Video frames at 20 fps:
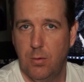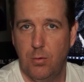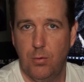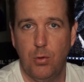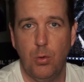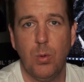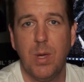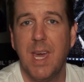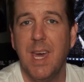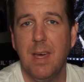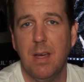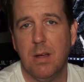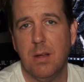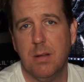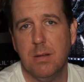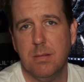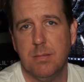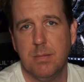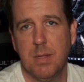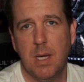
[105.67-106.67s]
to
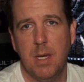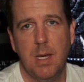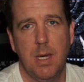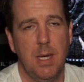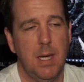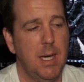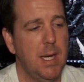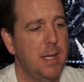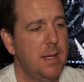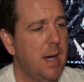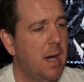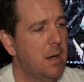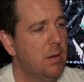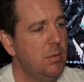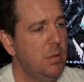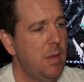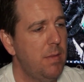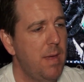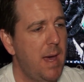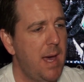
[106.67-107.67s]
kill. And not
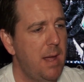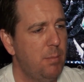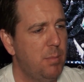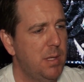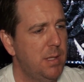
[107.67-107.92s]
only that,